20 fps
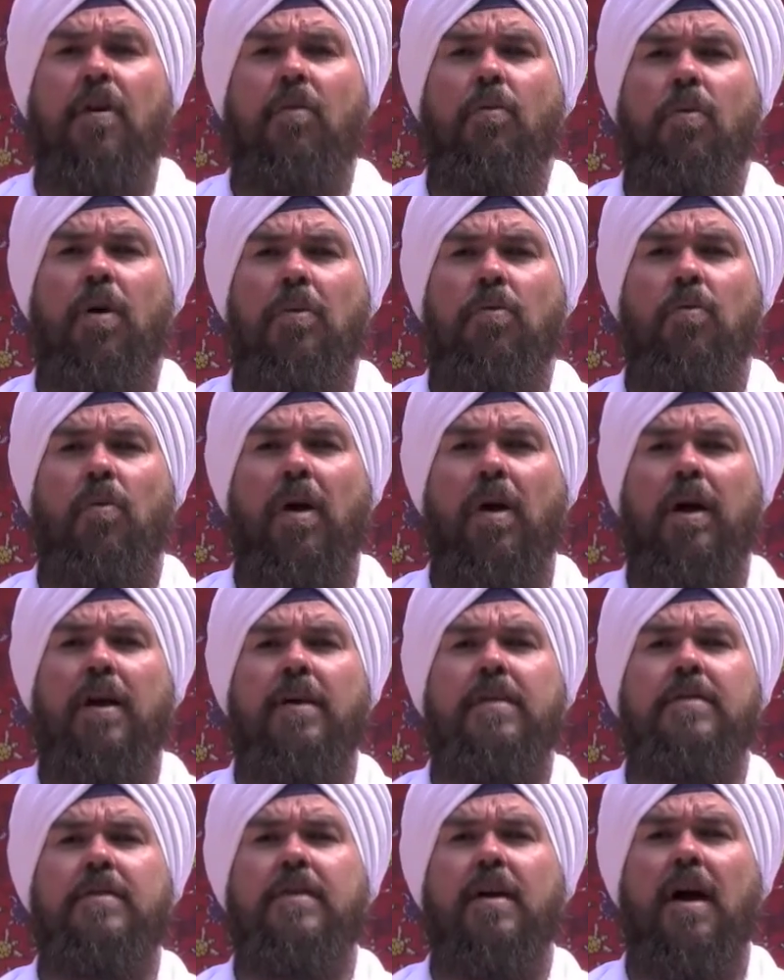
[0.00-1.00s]
When one
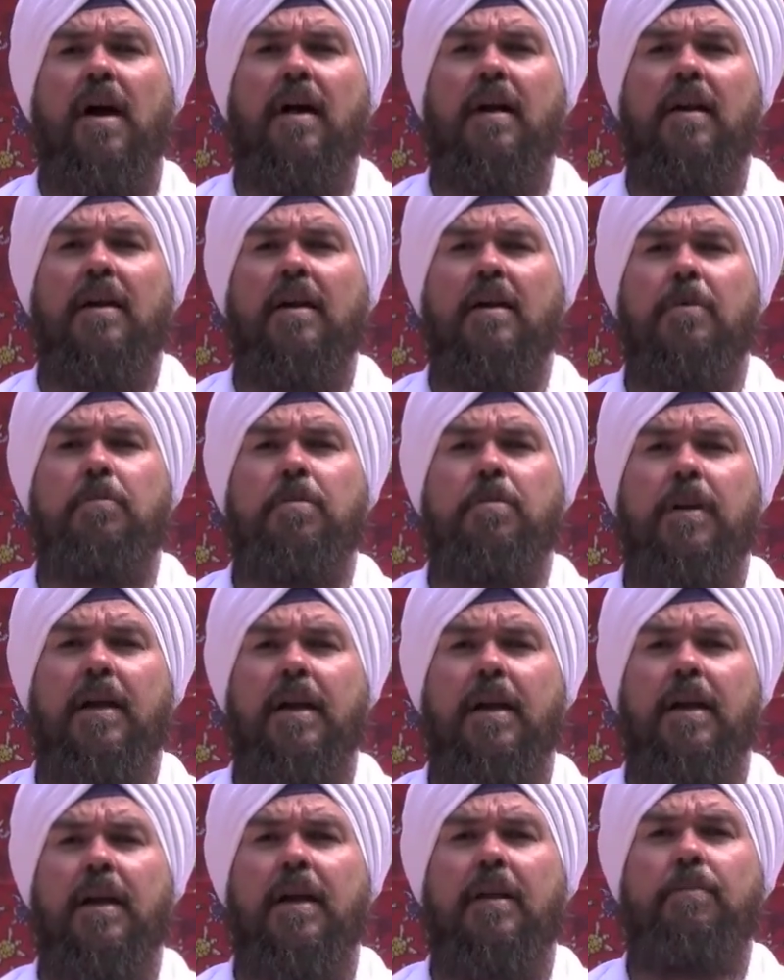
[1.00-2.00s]
is done and
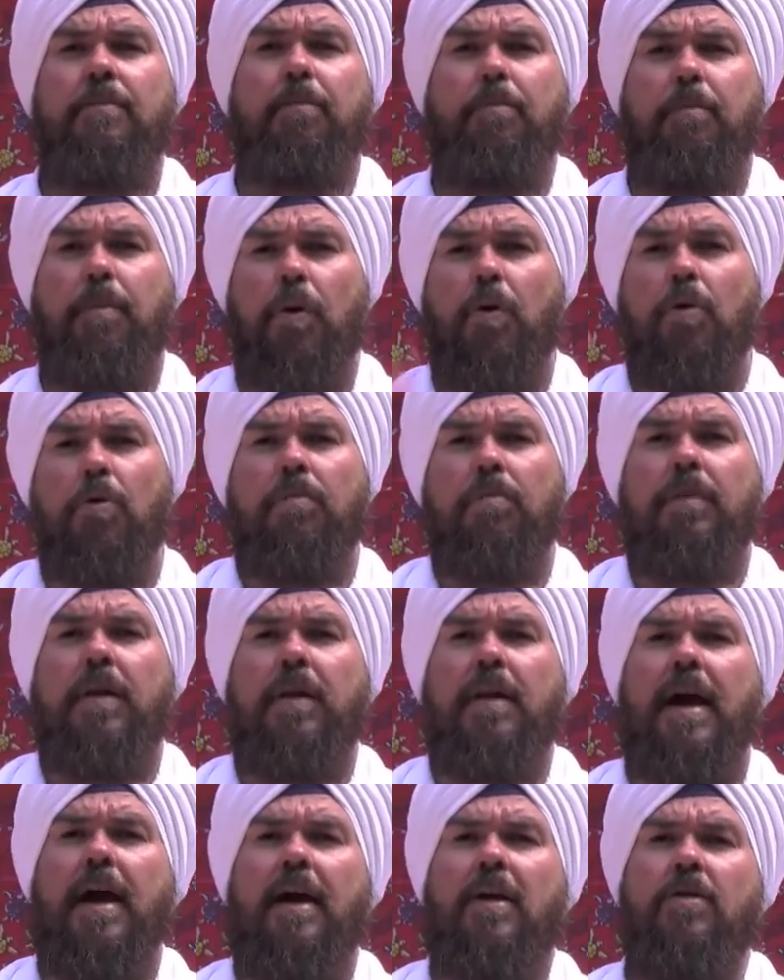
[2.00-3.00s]
completed, boom,
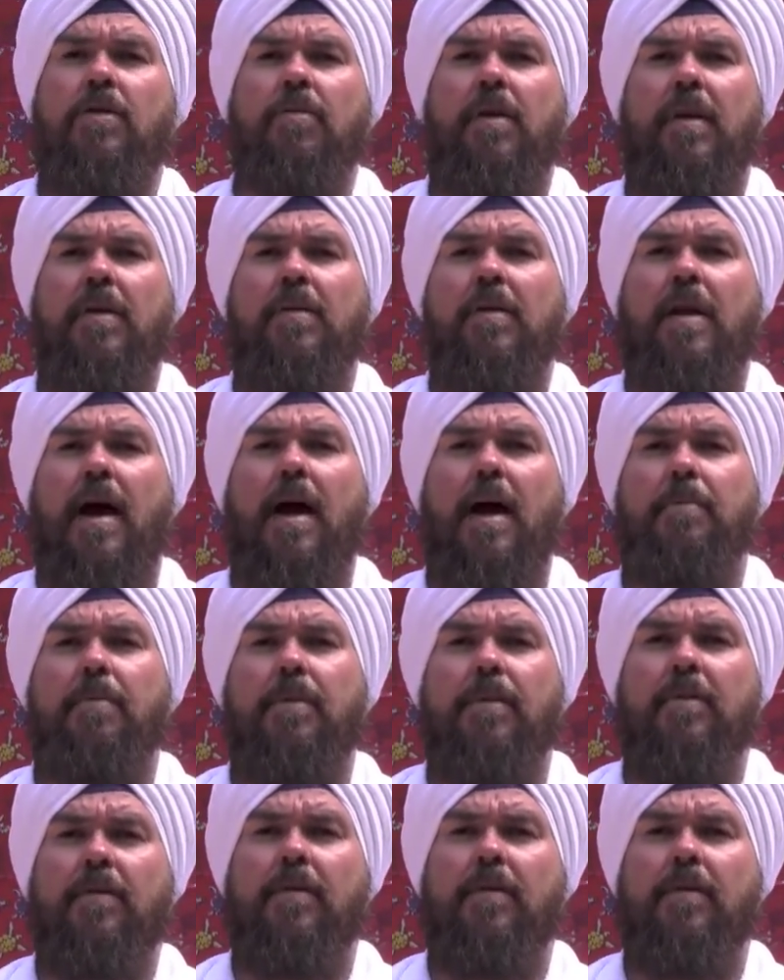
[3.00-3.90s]
the next one's up